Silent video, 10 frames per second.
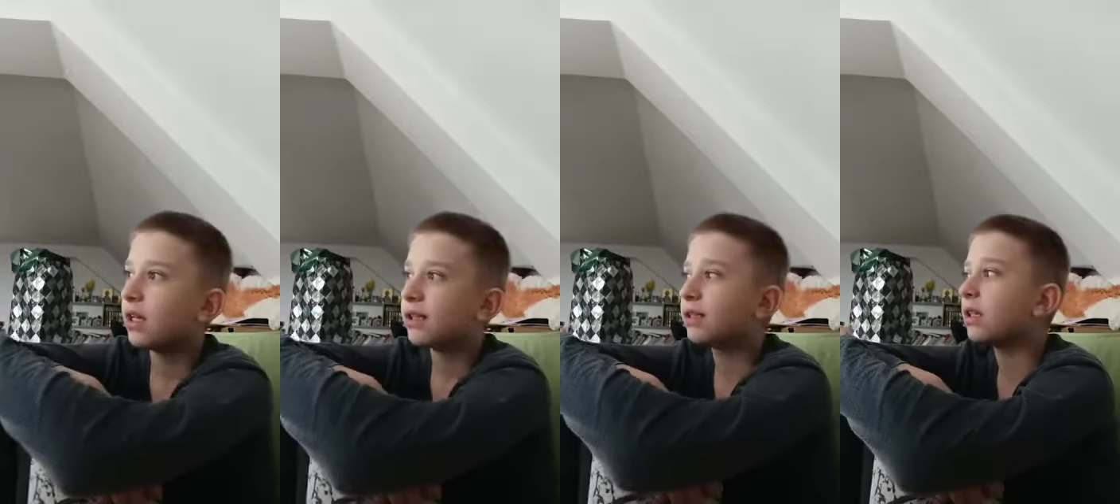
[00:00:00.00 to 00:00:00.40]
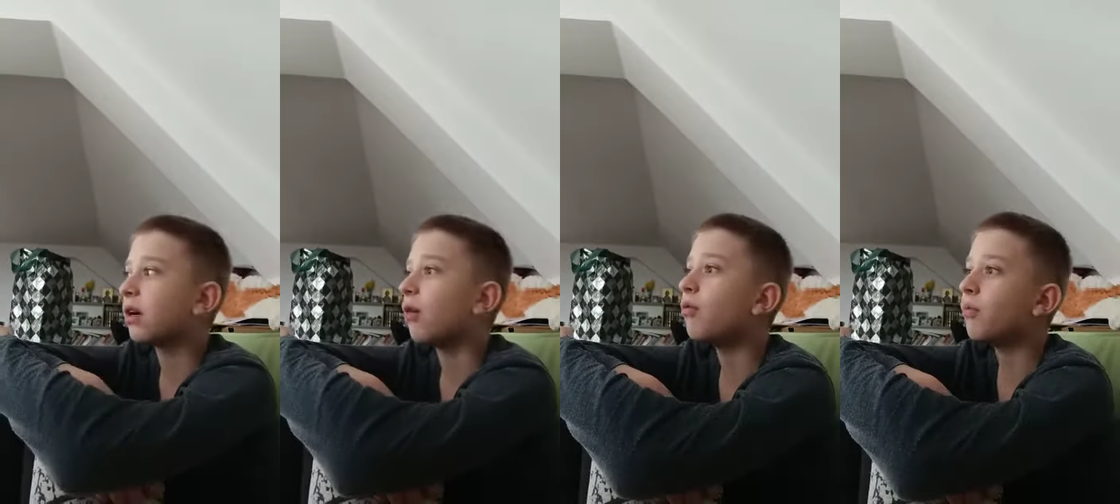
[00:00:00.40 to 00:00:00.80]

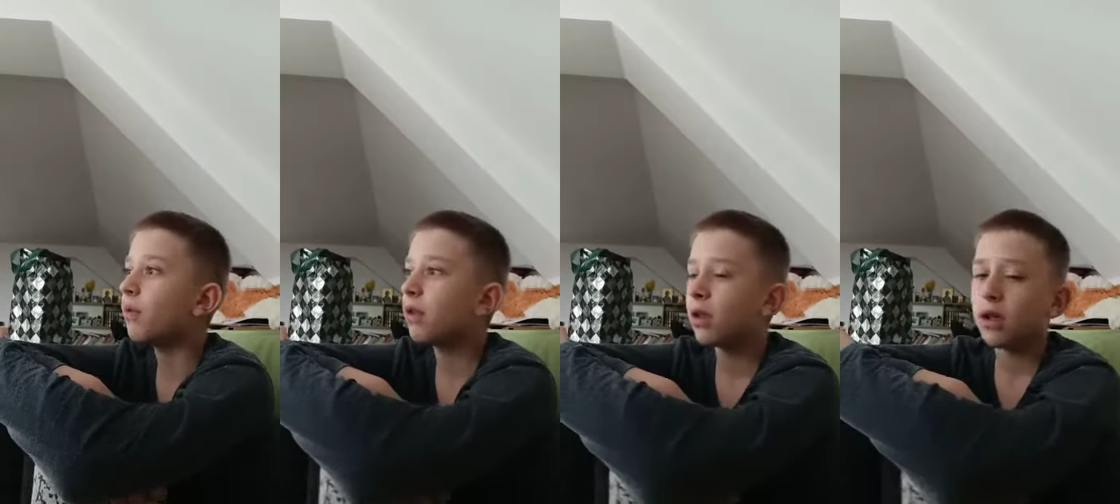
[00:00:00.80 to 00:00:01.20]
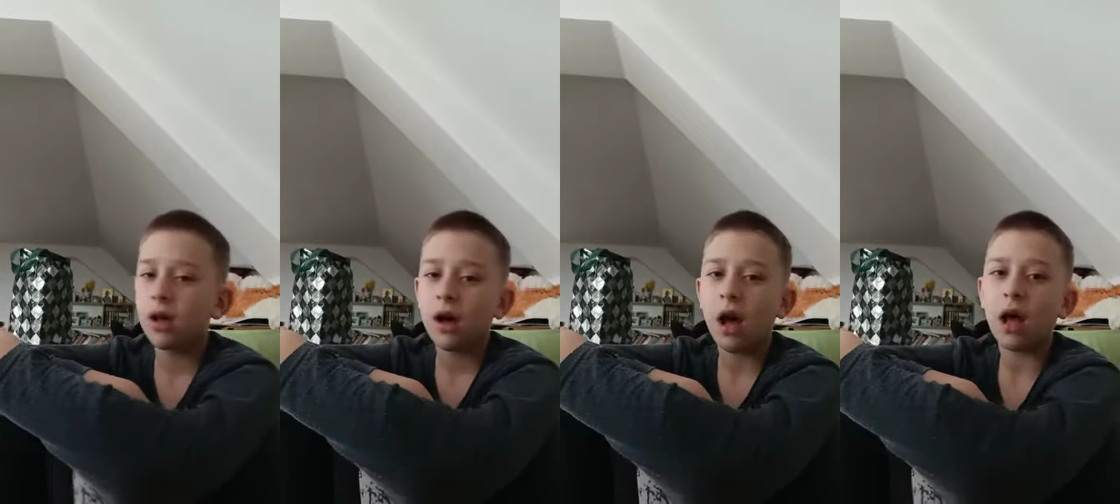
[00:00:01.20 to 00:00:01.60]
So,
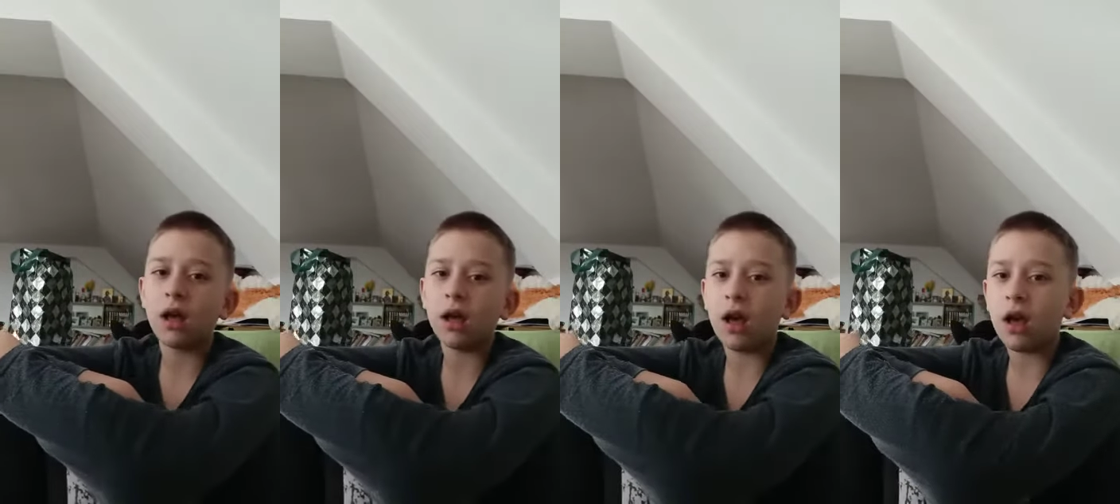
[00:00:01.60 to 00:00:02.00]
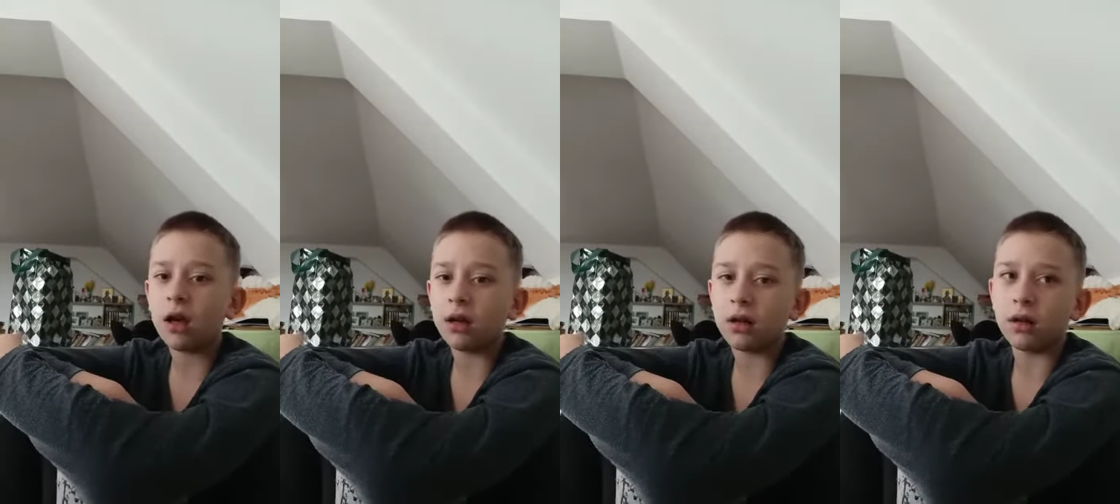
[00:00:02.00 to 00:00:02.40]
I,
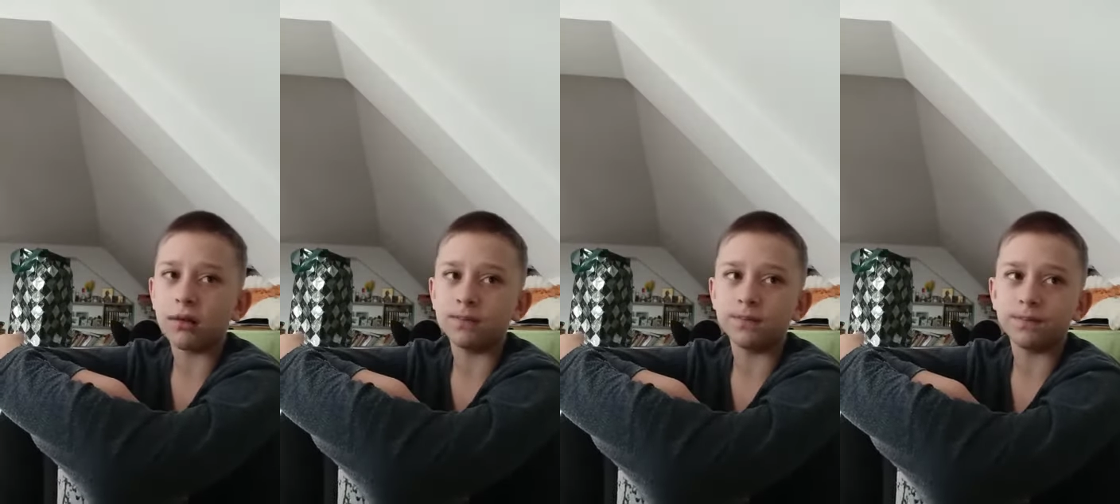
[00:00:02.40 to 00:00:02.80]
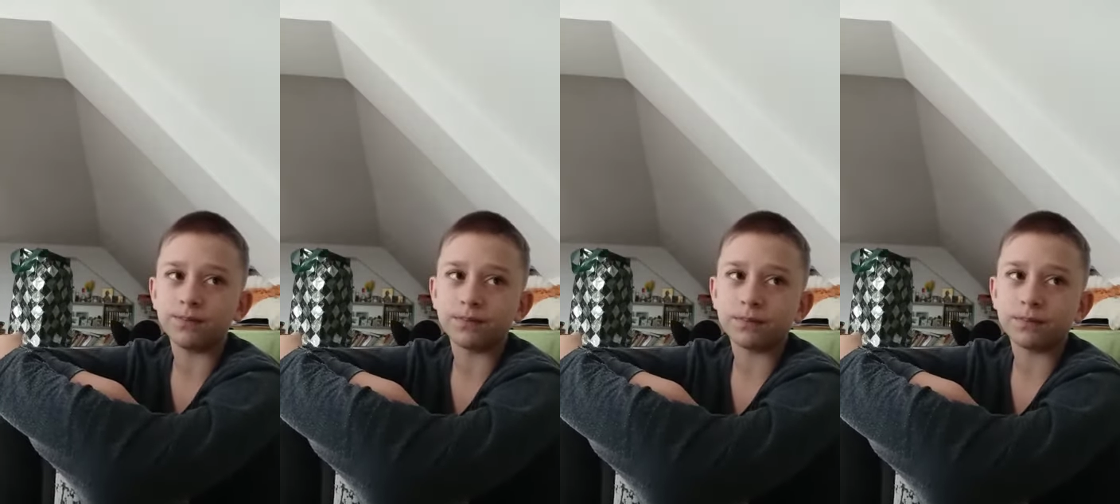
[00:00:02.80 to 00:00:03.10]
um,